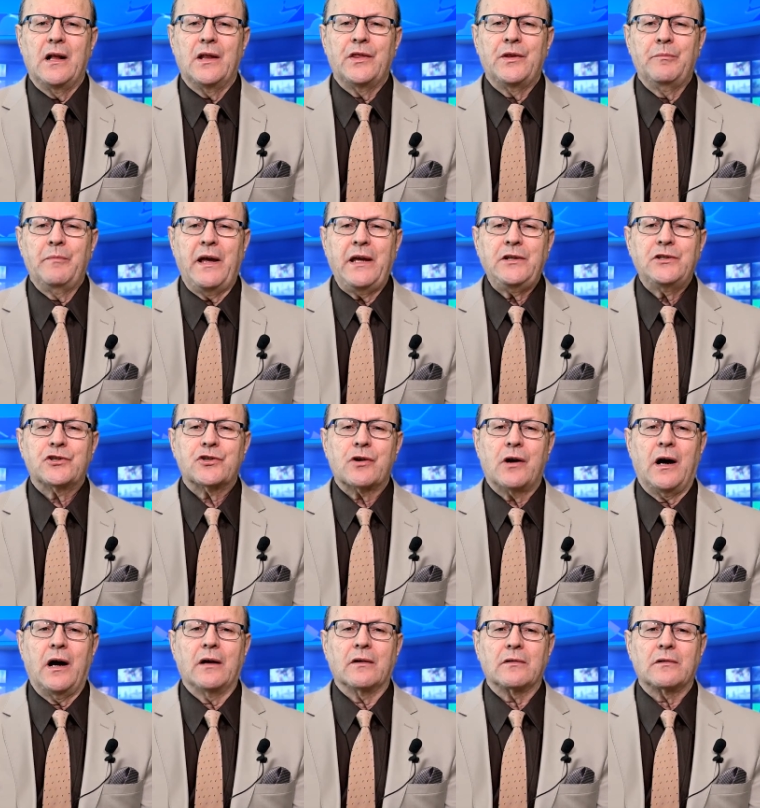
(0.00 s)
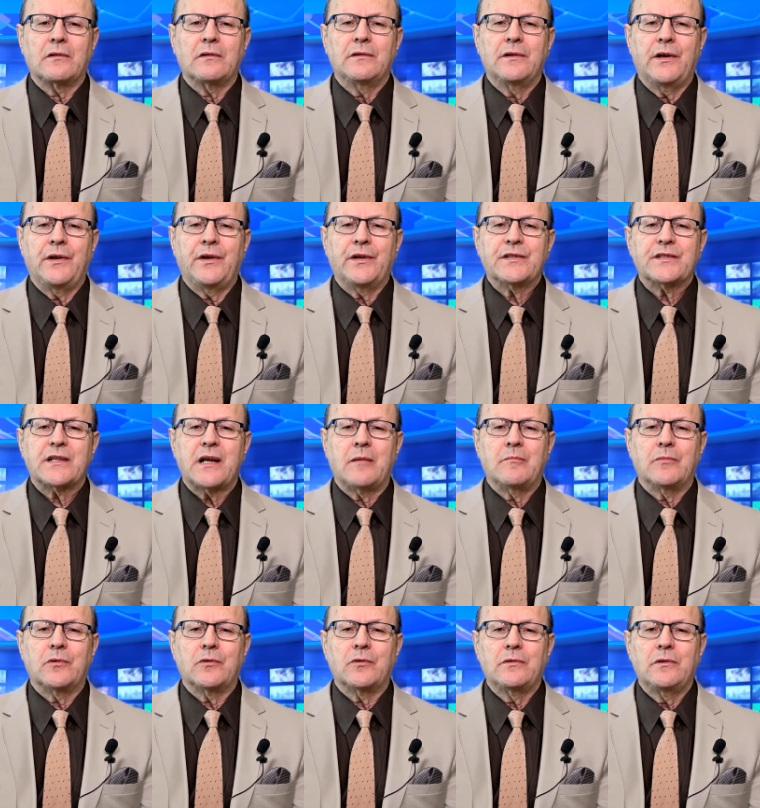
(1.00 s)
The main trial in
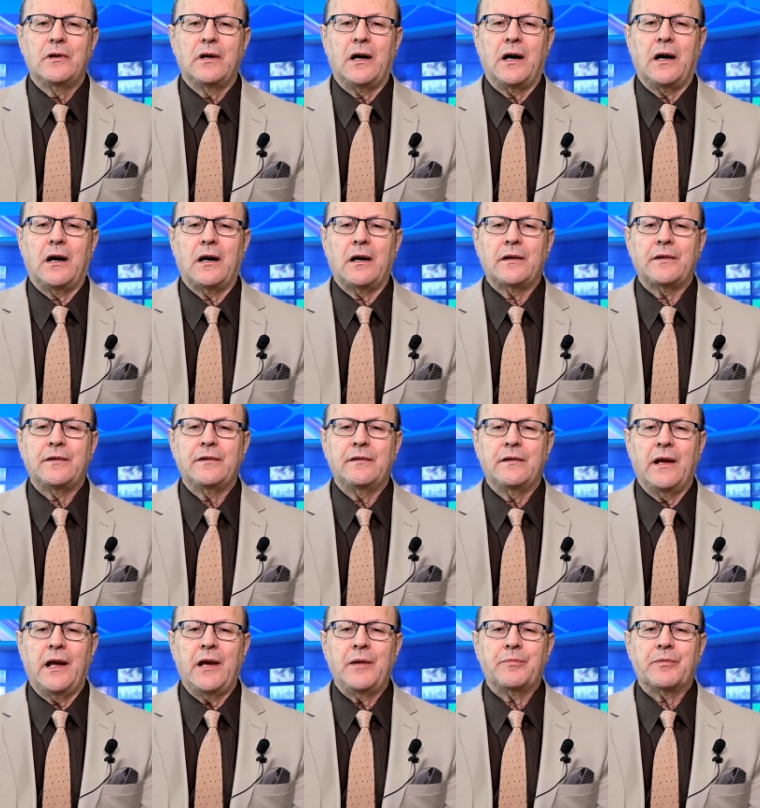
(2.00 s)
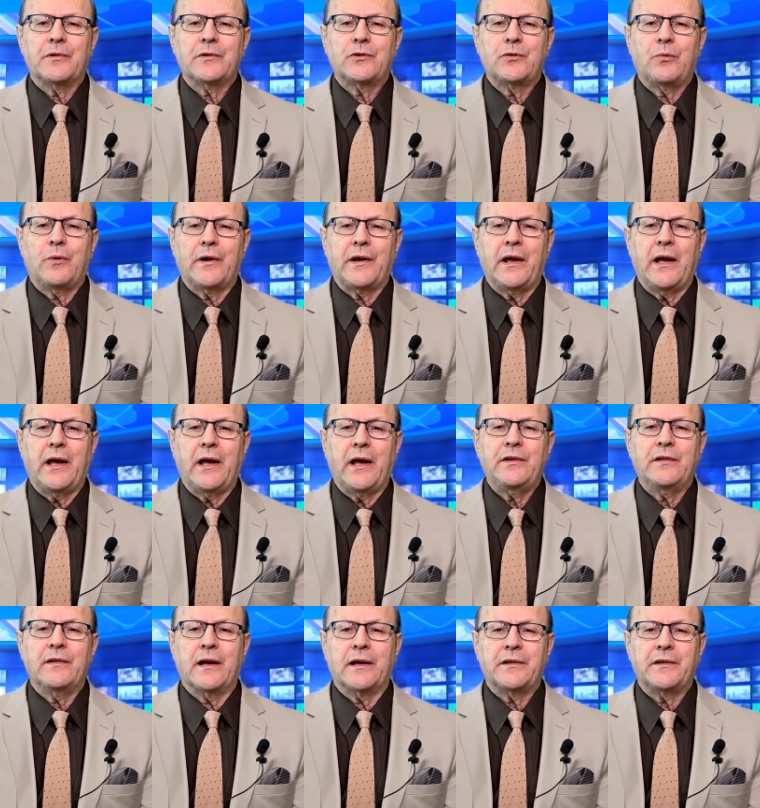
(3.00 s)
Istanbul on April
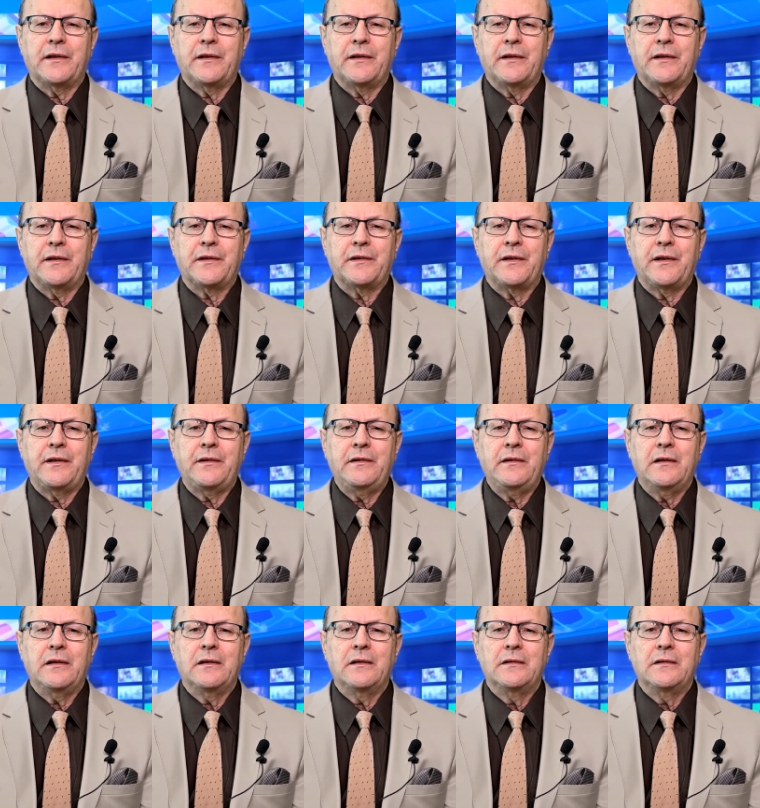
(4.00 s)
twenty-eighth, nineteen nineteen,